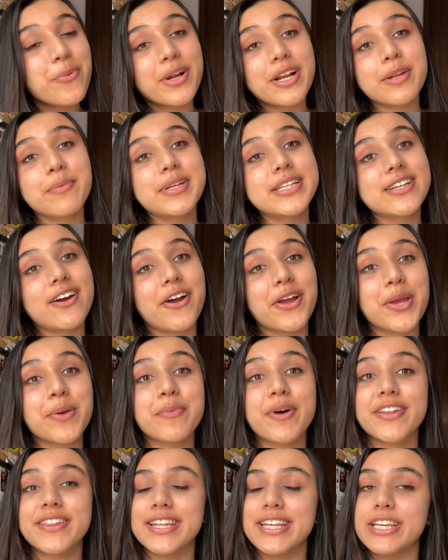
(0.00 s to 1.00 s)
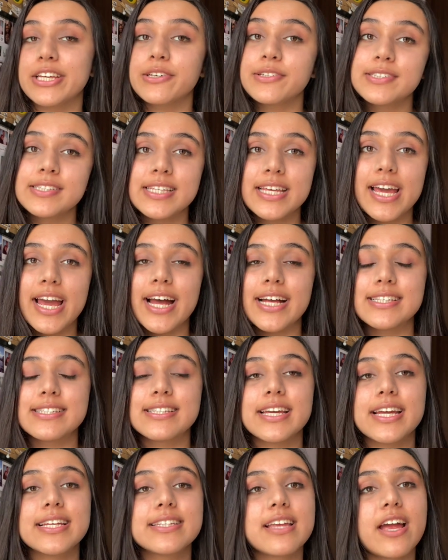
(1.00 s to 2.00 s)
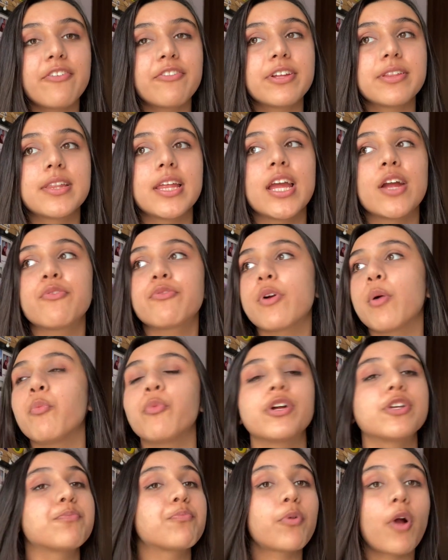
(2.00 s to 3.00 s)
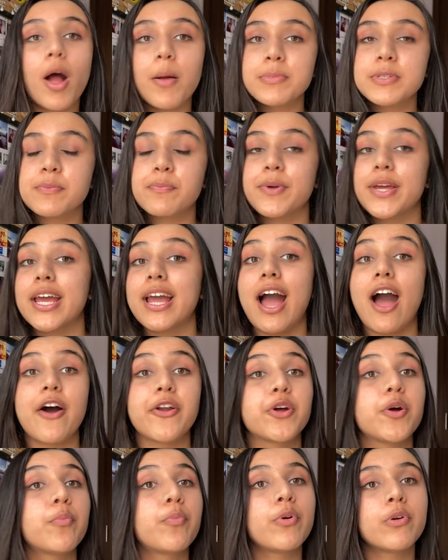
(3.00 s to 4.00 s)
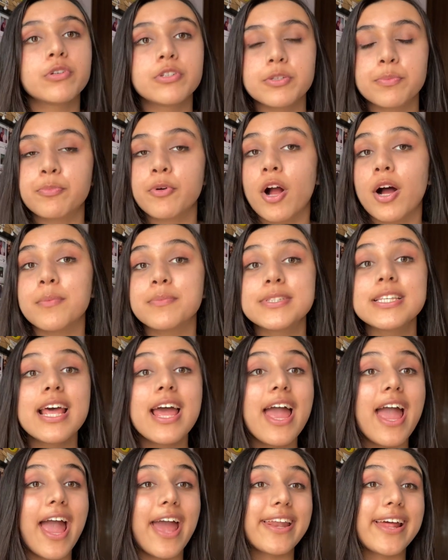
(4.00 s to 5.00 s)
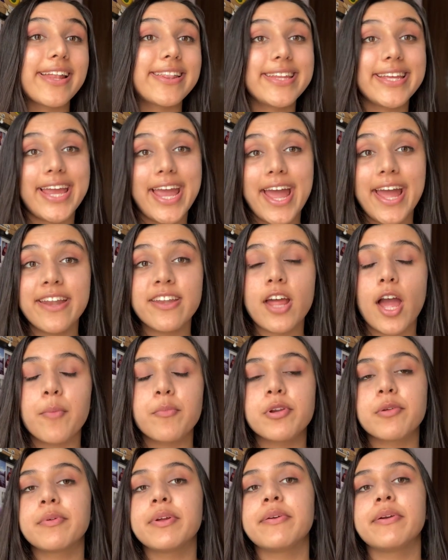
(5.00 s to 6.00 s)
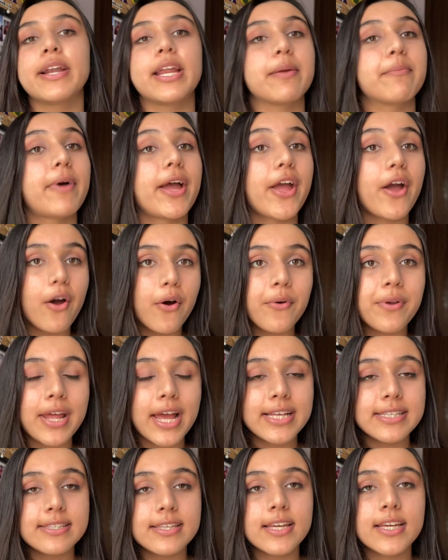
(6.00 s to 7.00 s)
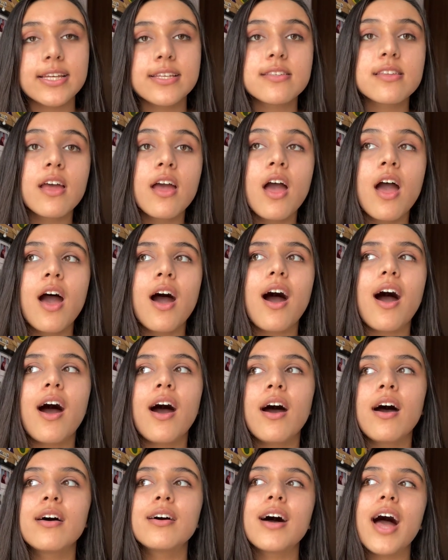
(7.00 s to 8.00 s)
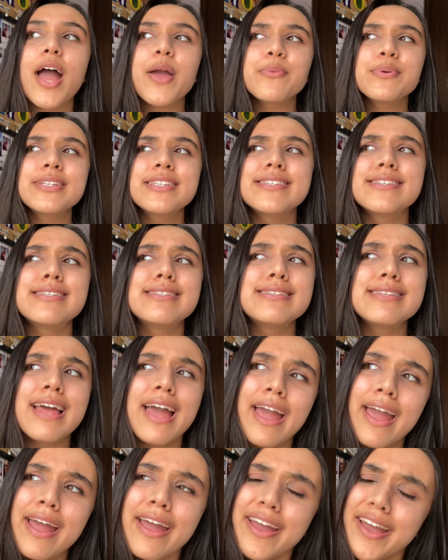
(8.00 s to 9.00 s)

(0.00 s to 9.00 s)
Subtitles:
we're going to be talking about the UC essays, everything from which prompt to pick, how to approach the prompts, and at the end I'm going to be reading my own essays. I would say